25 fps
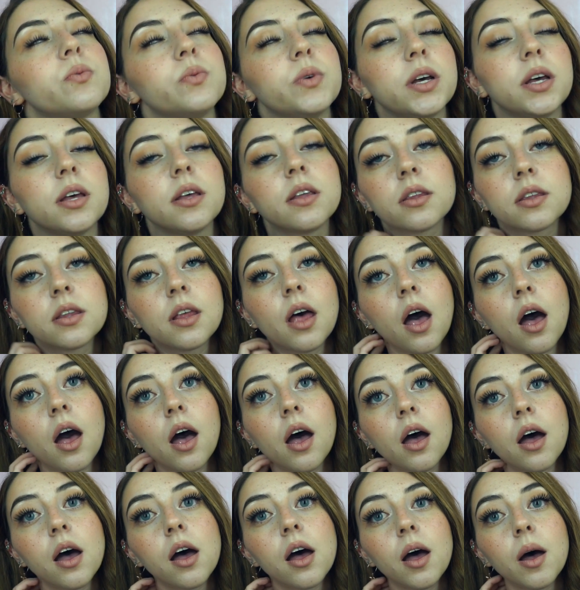with
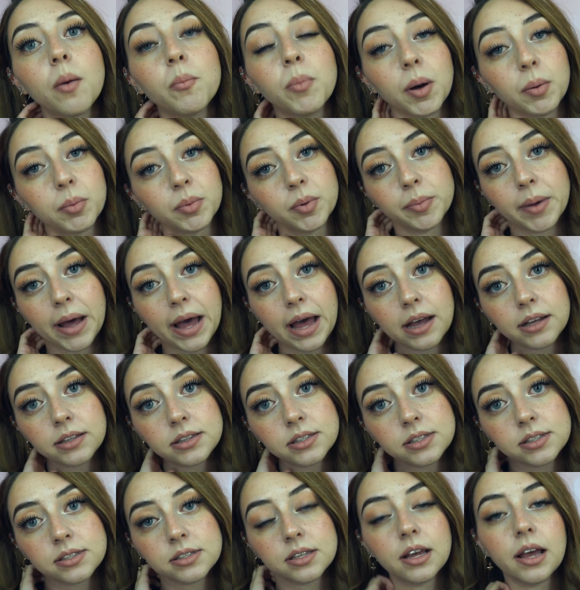bubble
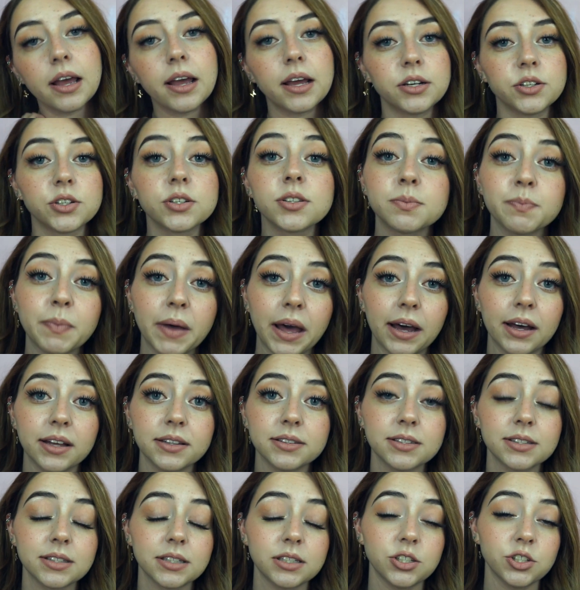baths and just
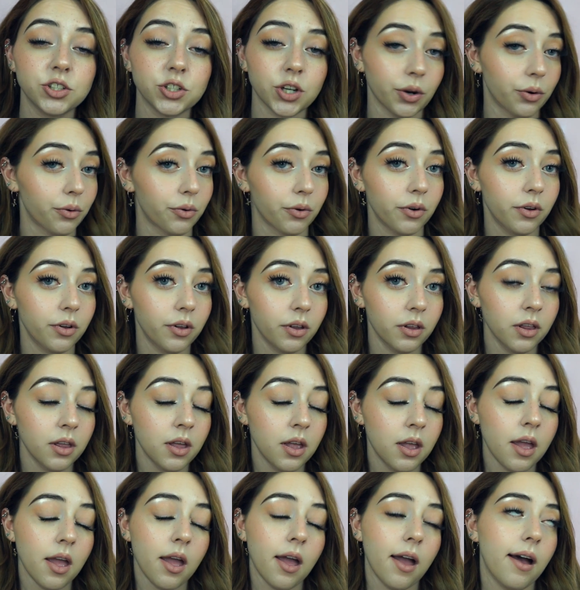baths in general.
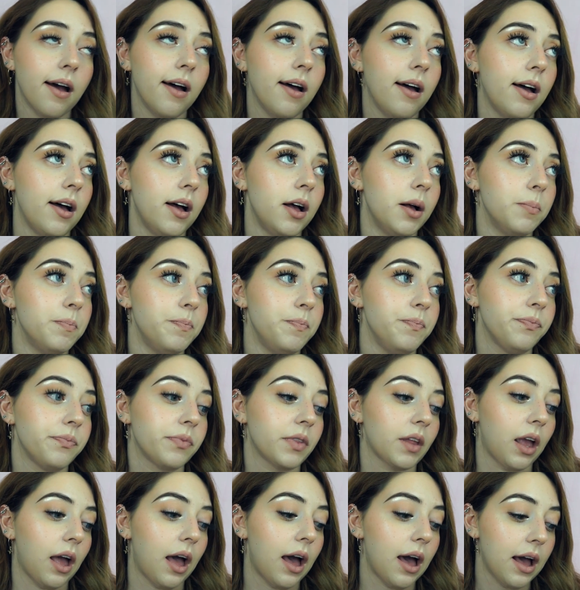
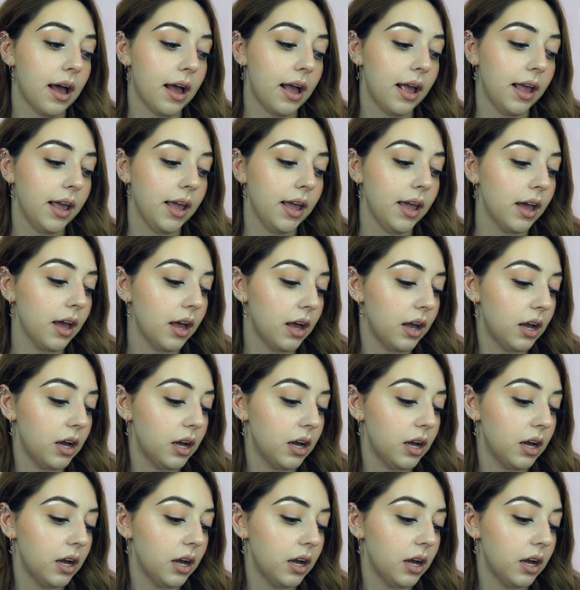I